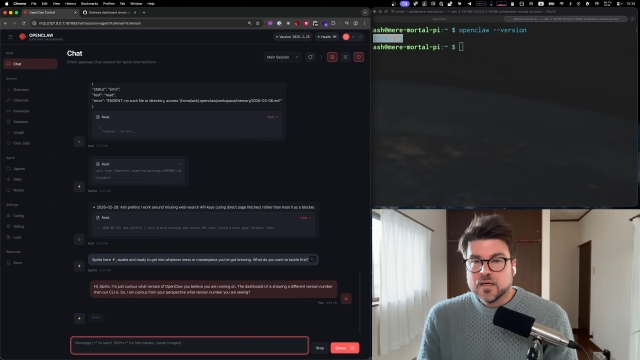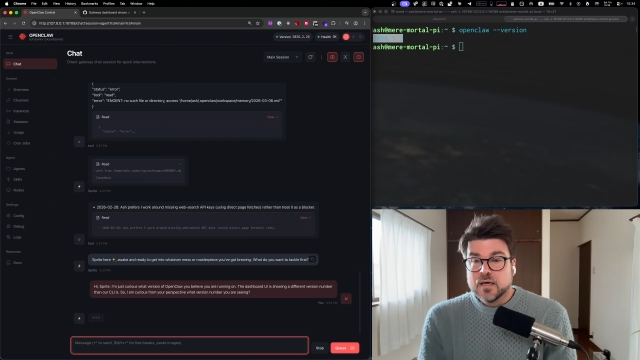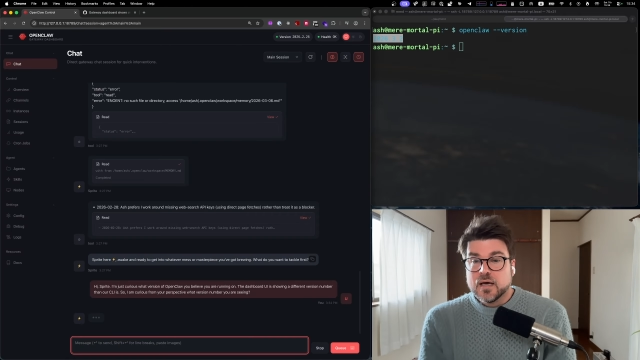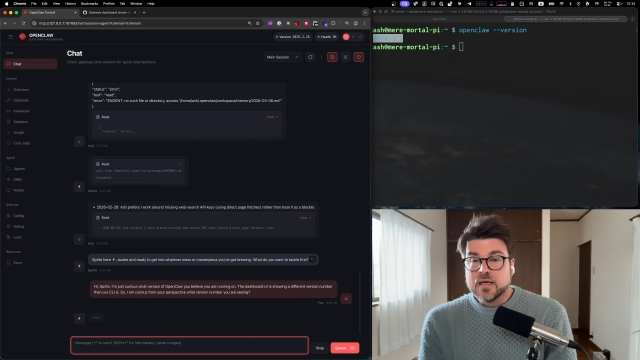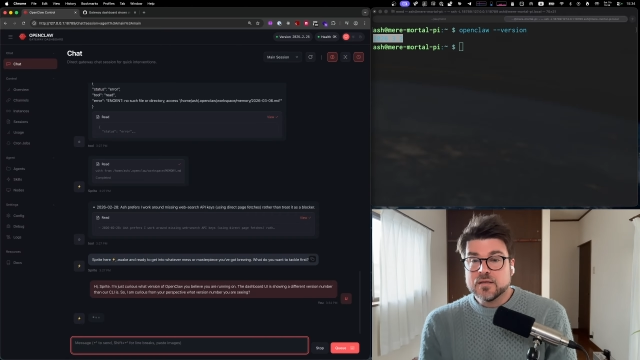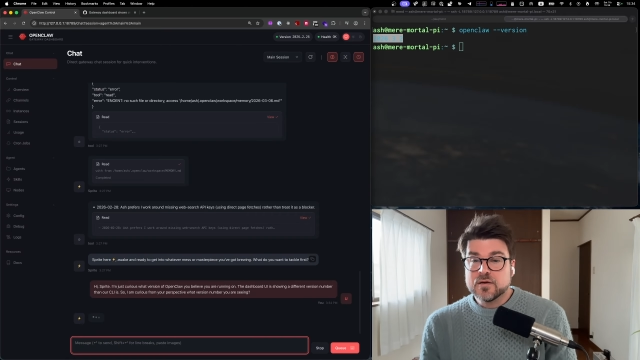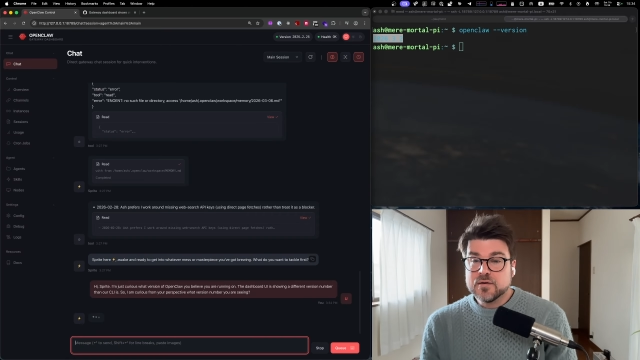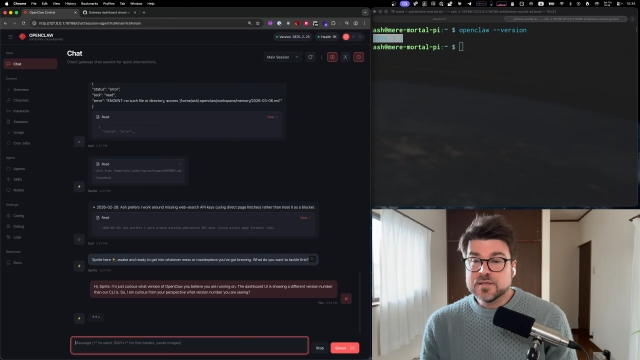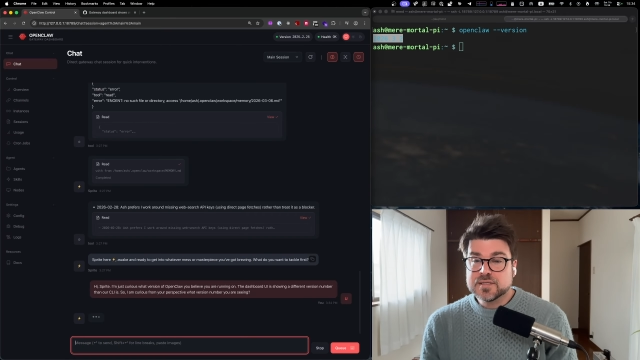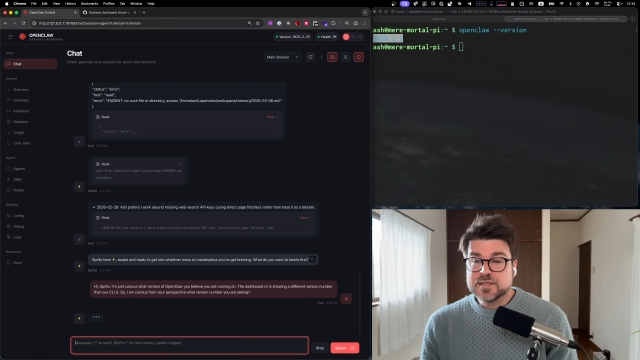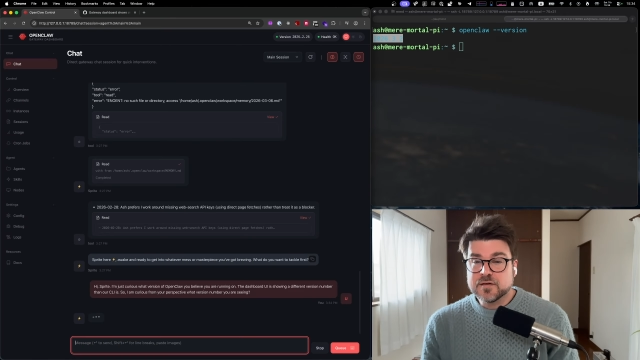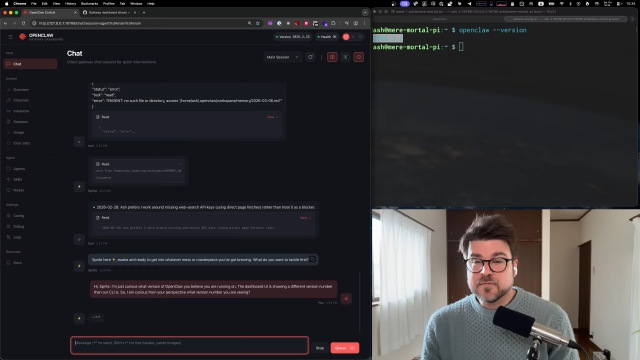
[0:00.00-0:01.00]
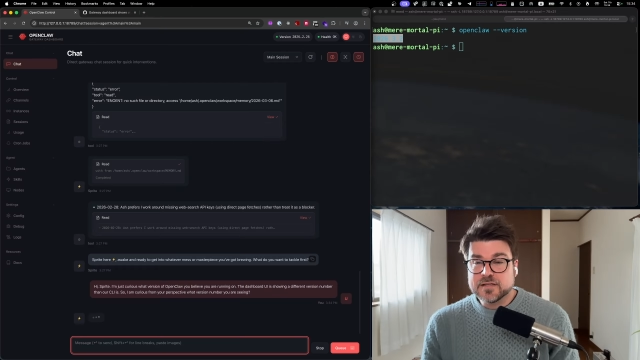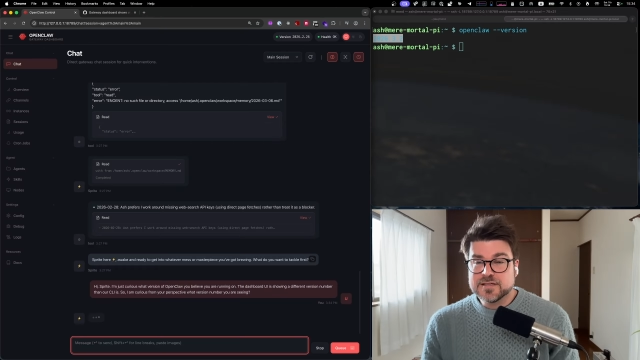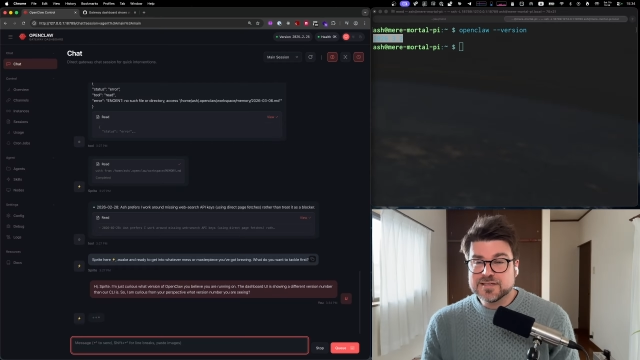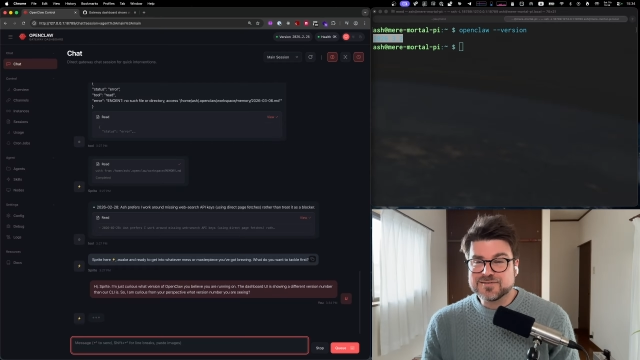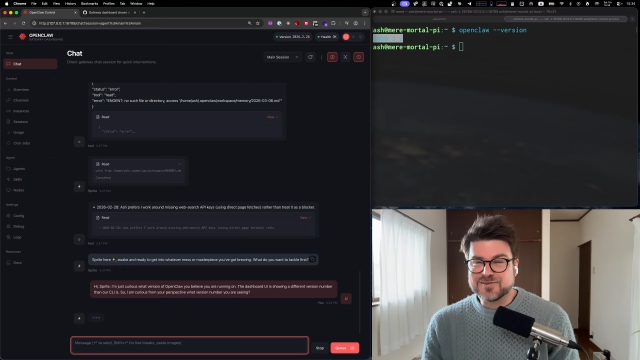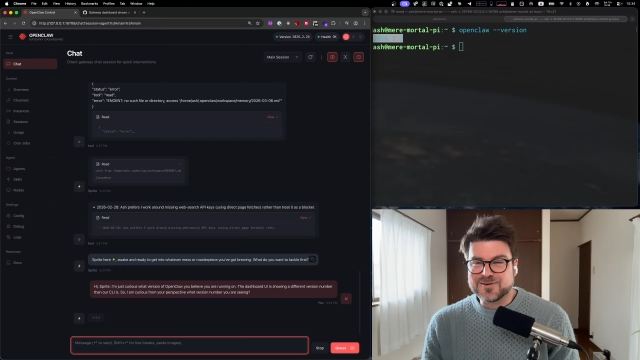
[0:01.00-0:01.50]
And the curious thing about
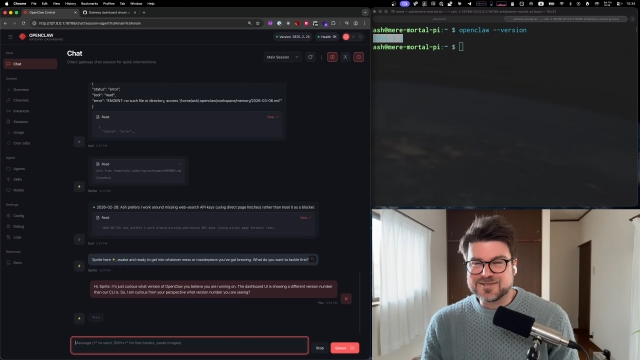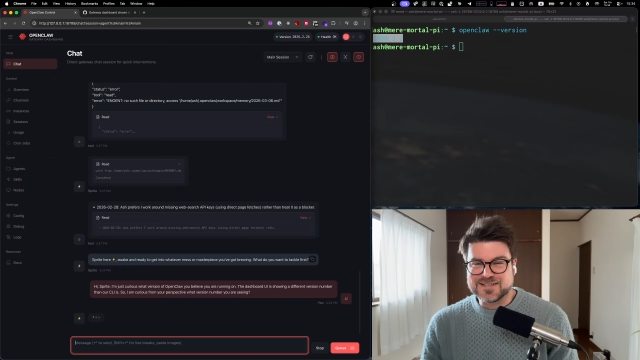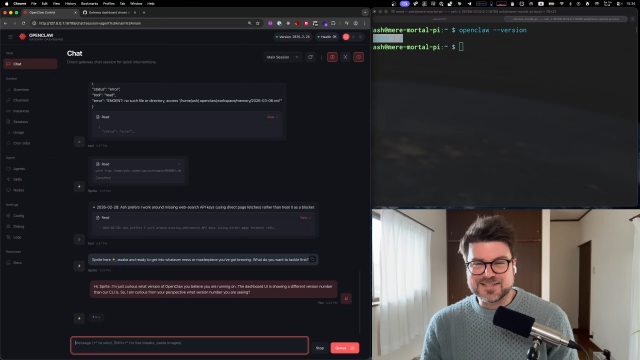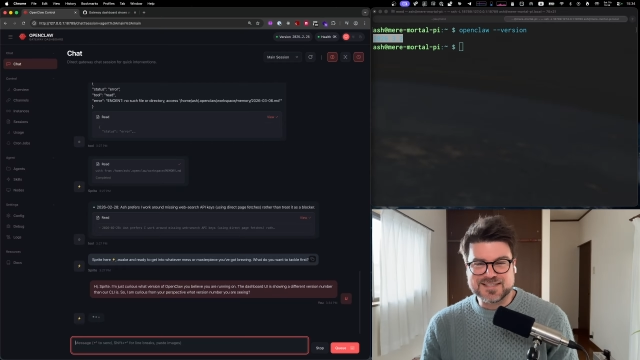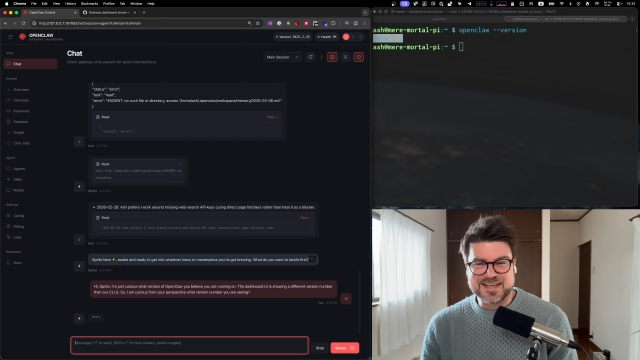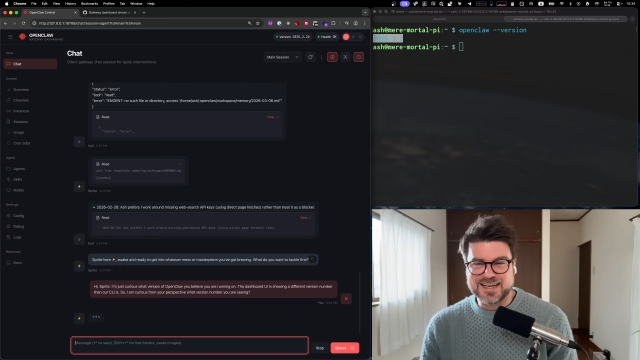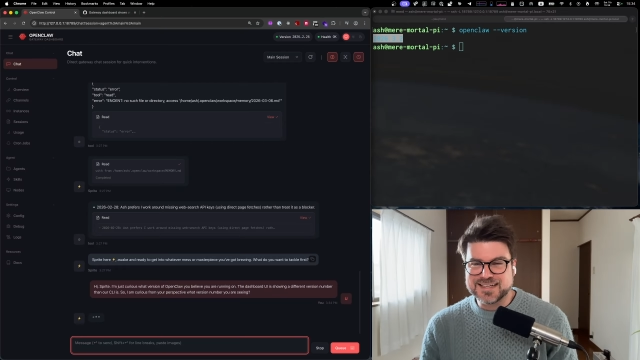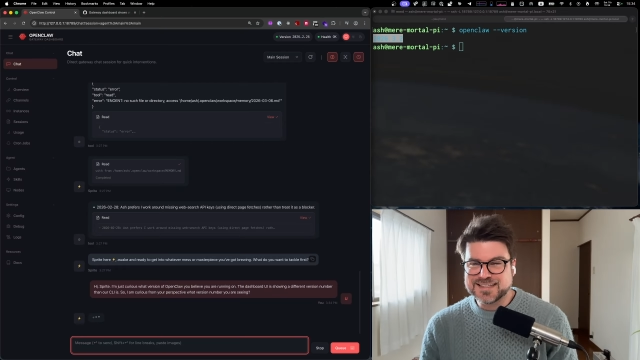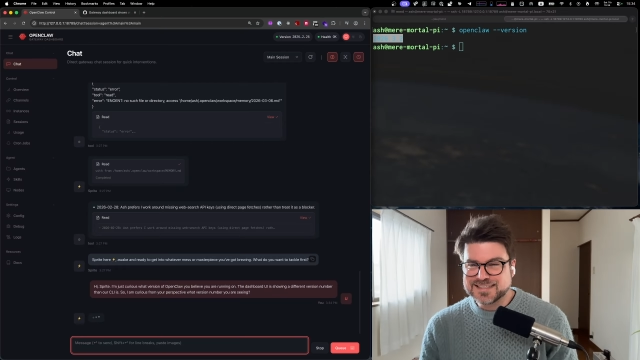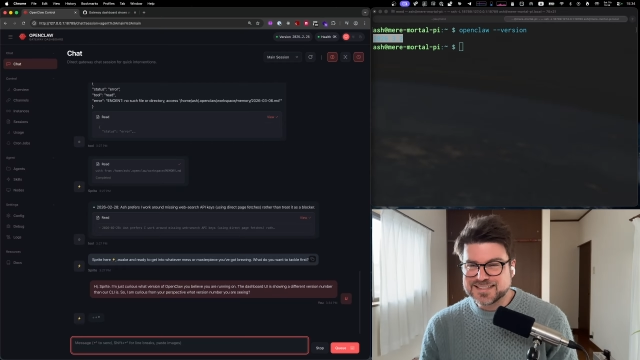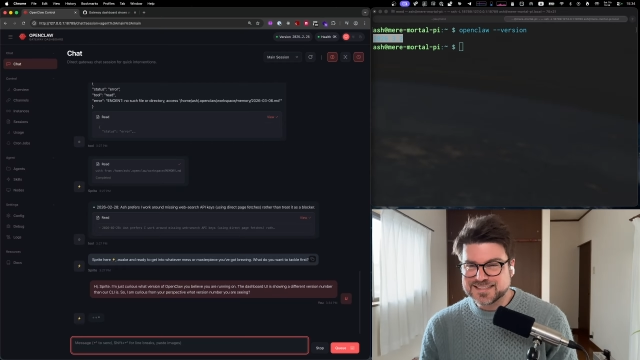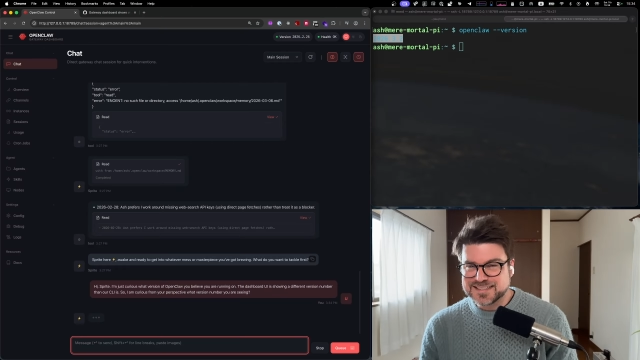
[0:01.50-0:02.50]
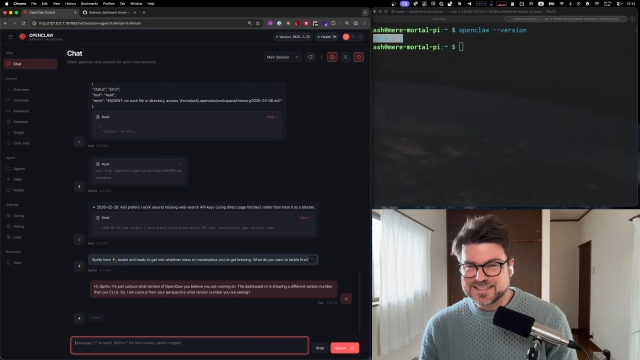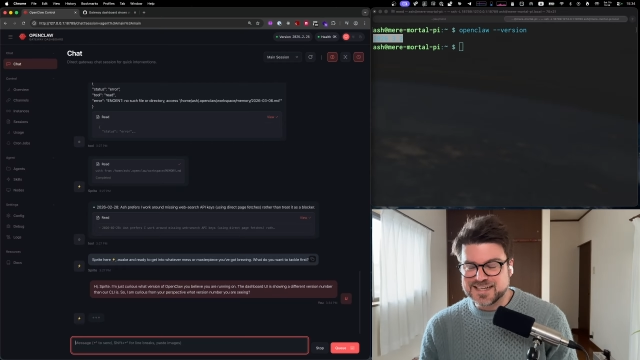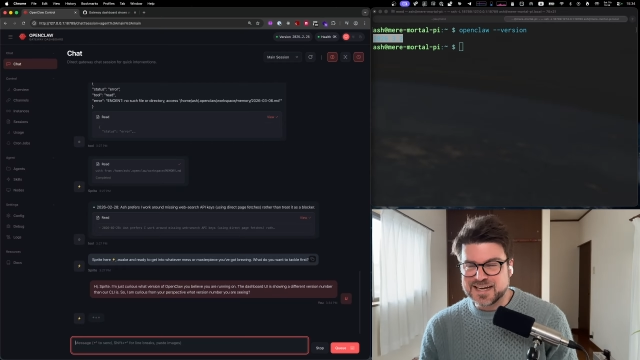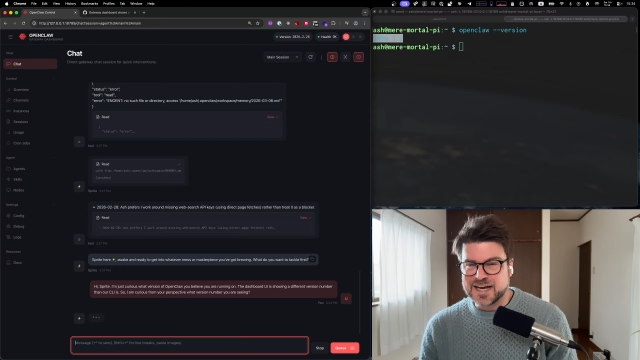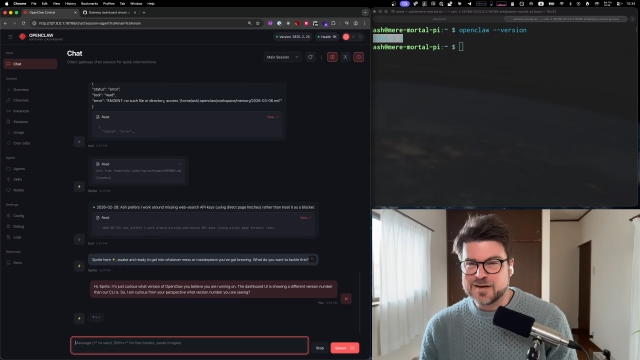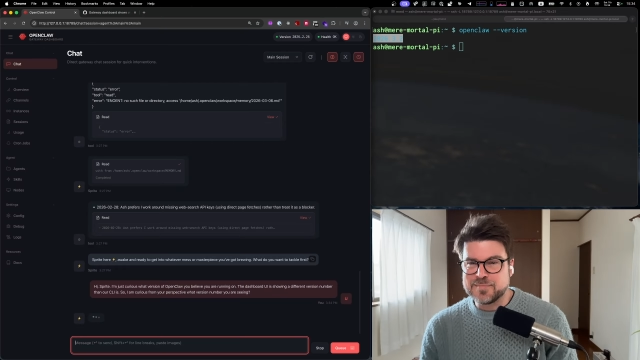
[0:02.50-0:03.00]
this, of course, is that since it's an
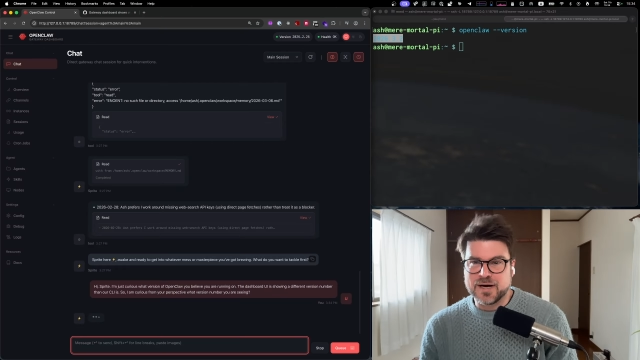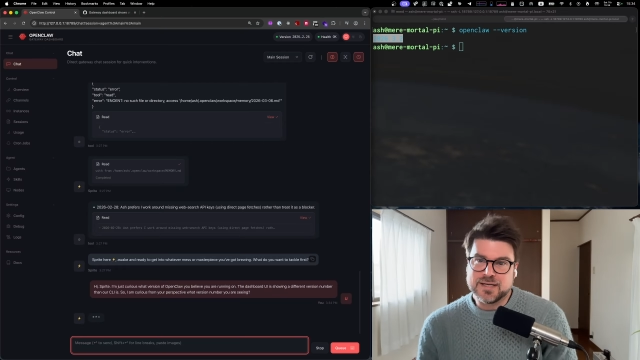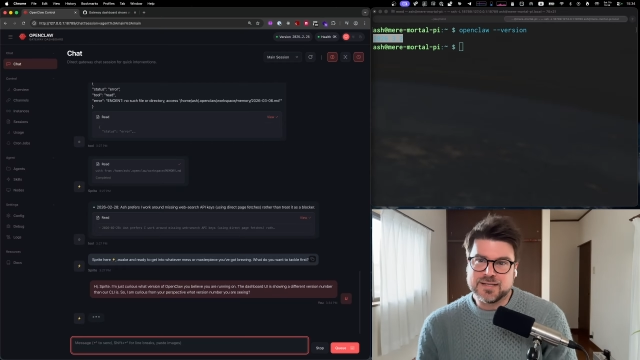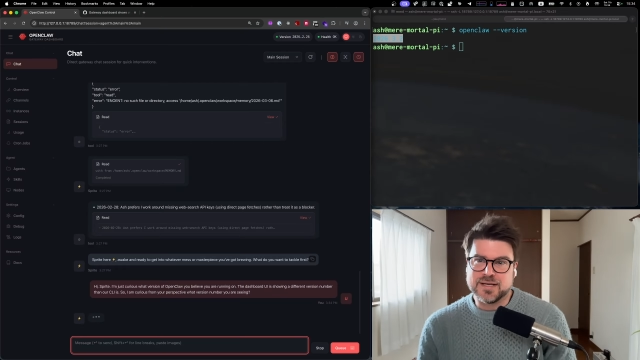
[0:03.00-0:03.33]
AI bot,